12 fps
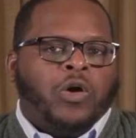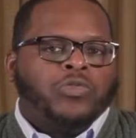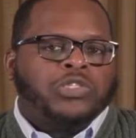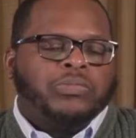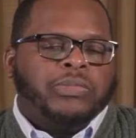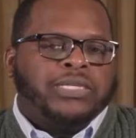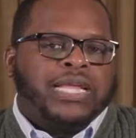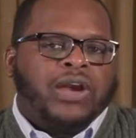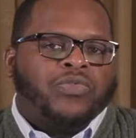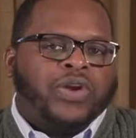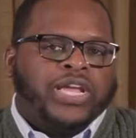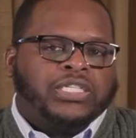ultimate
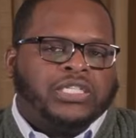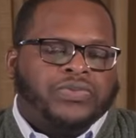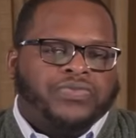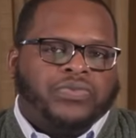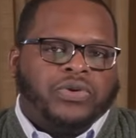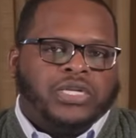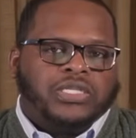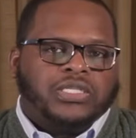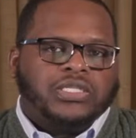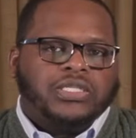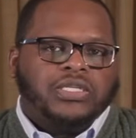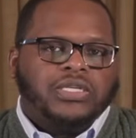direction for us.